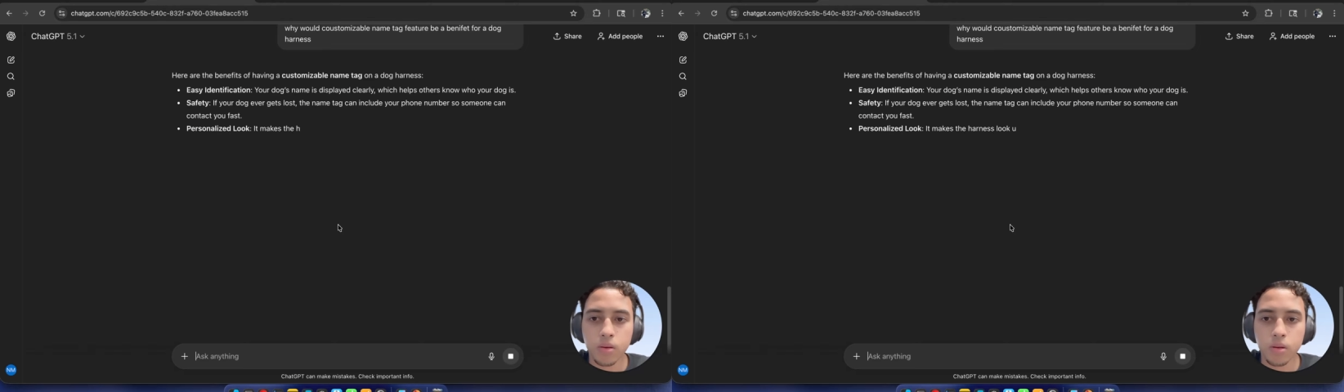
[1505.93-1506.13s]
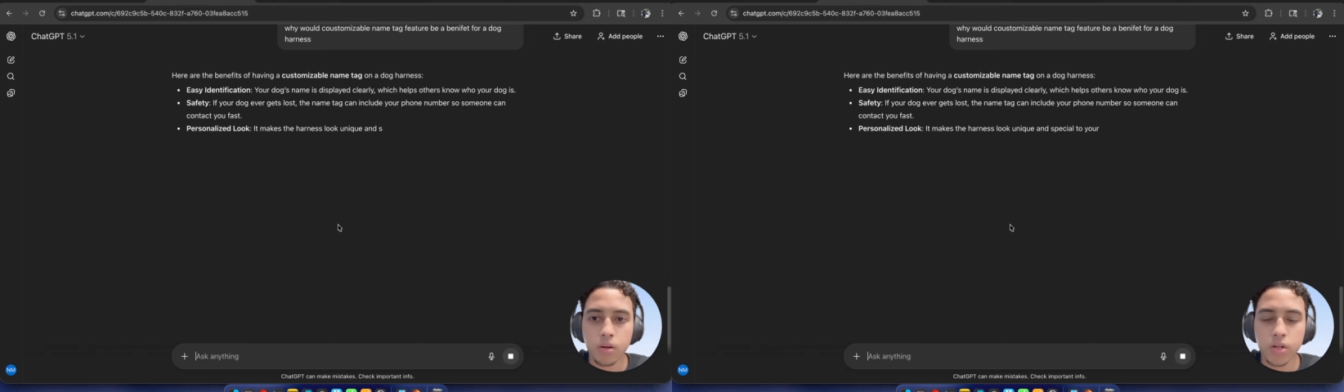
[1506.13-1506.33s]

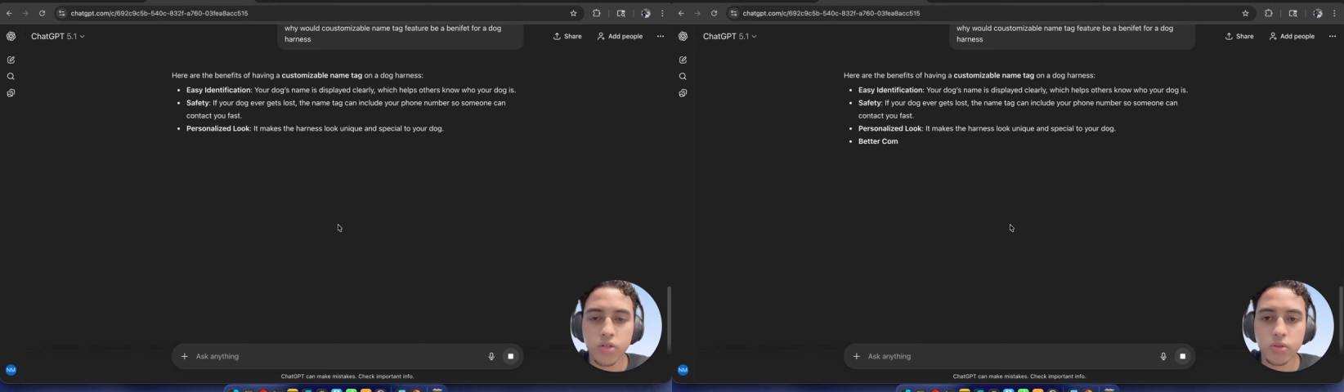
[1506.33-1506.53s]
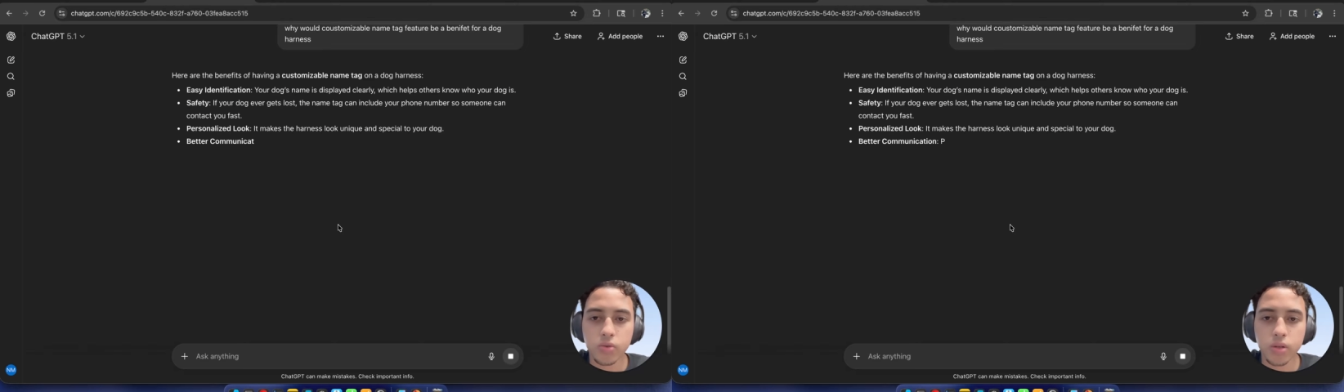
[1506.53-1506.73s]
All right,
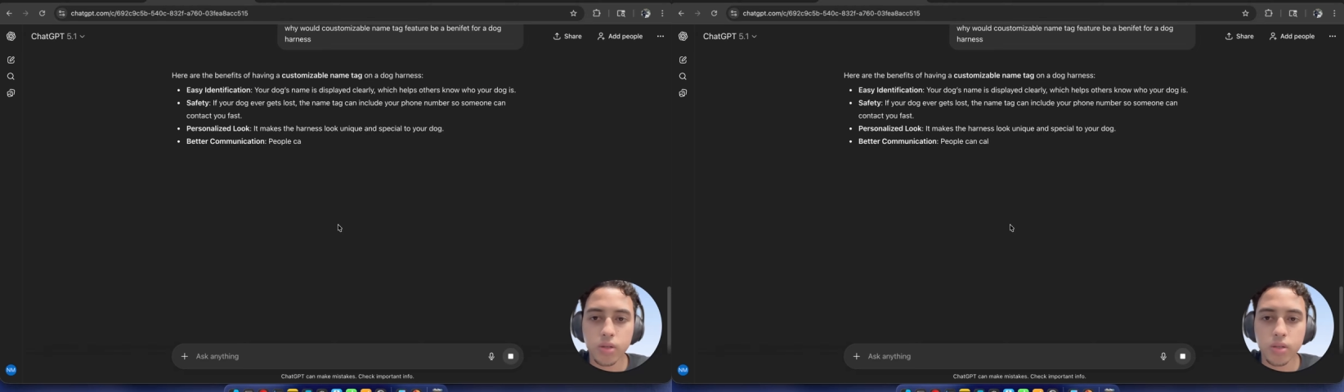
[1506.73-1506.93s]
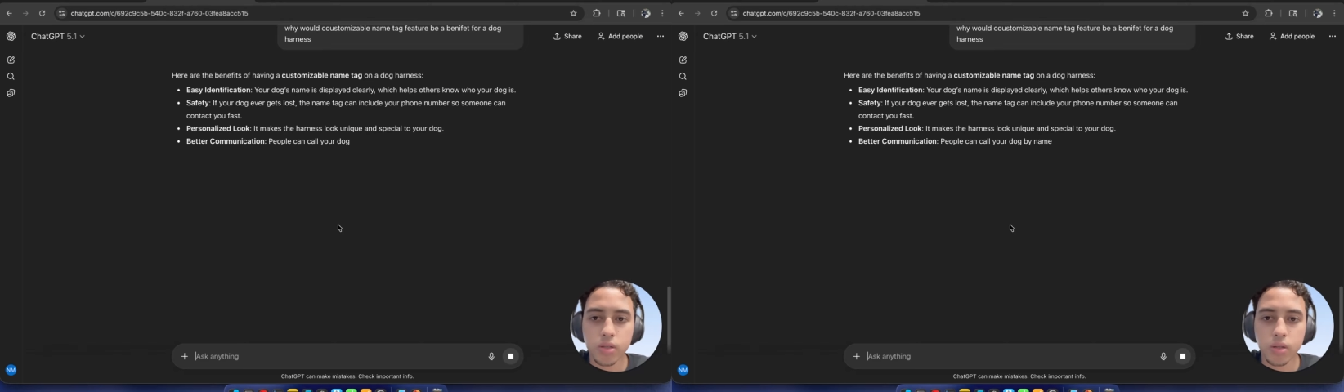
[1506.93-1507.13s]
so
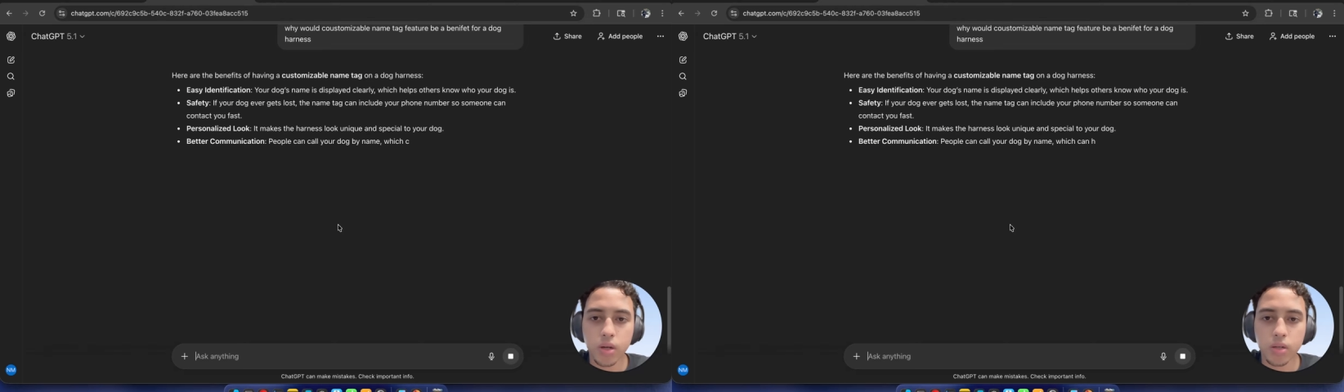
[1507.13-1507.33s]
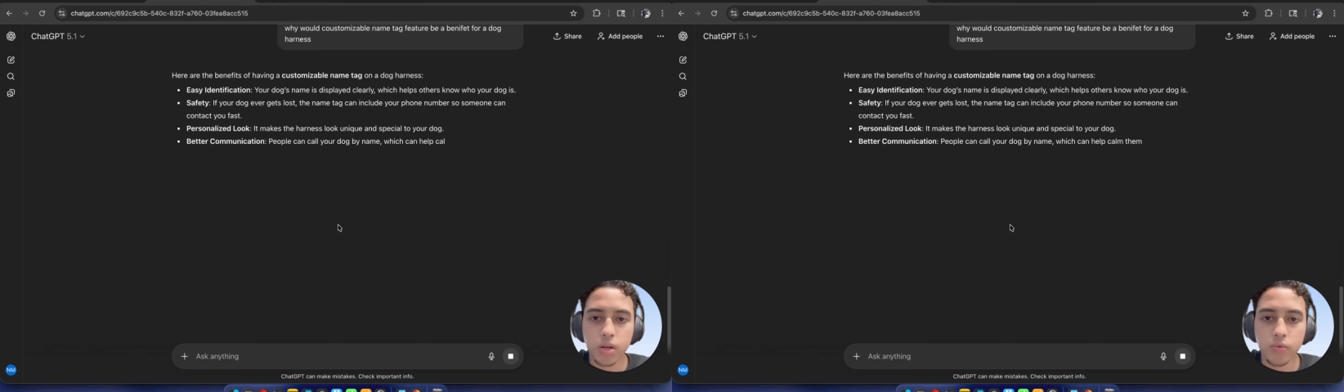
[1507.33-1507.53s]
easy
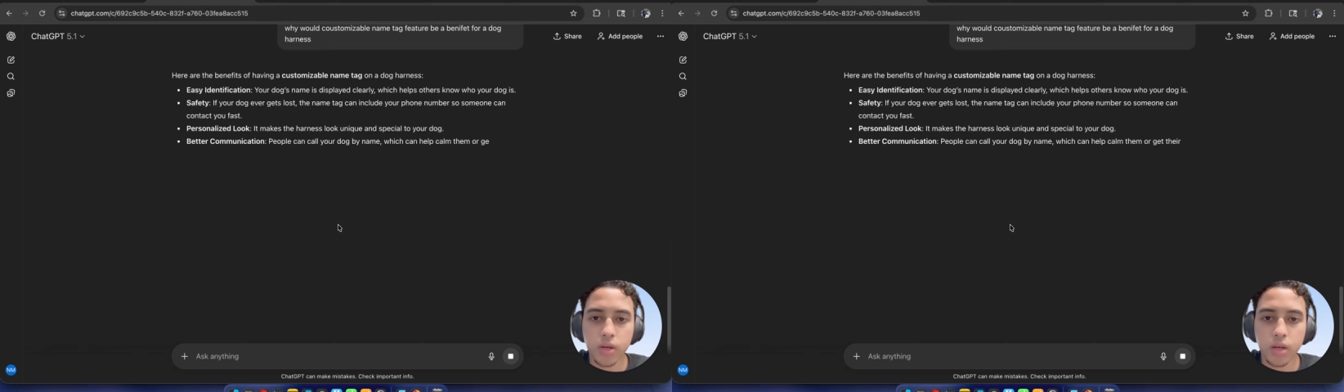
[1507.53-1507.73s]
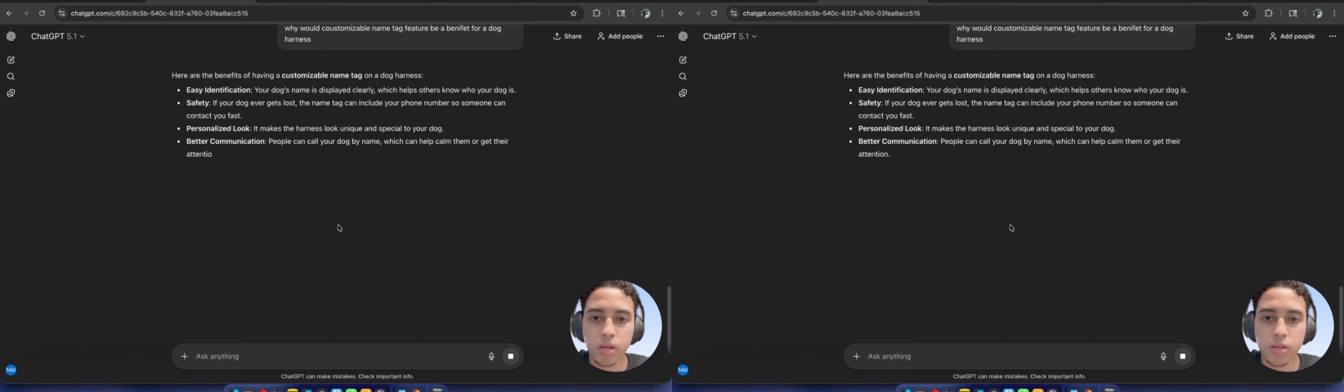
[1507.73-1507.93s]

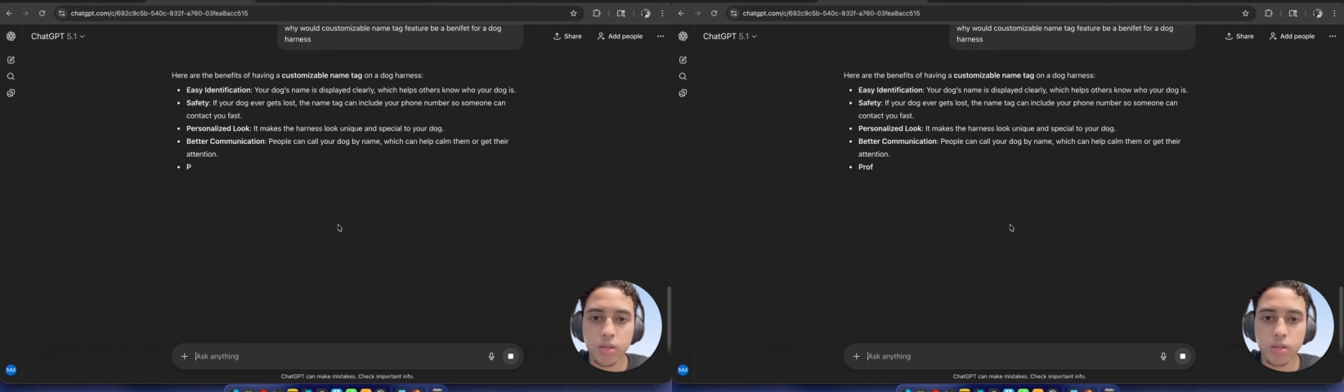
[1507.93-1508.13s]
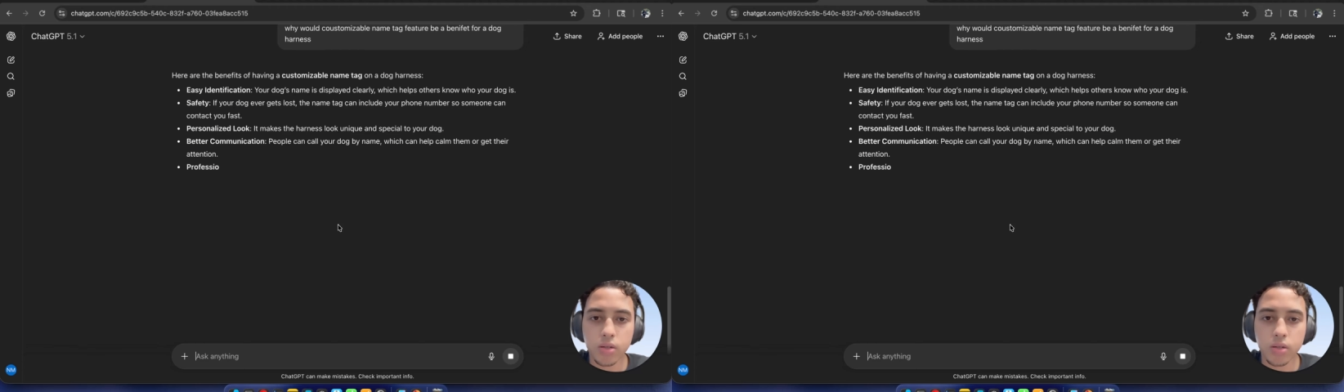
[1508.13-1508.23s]
identification.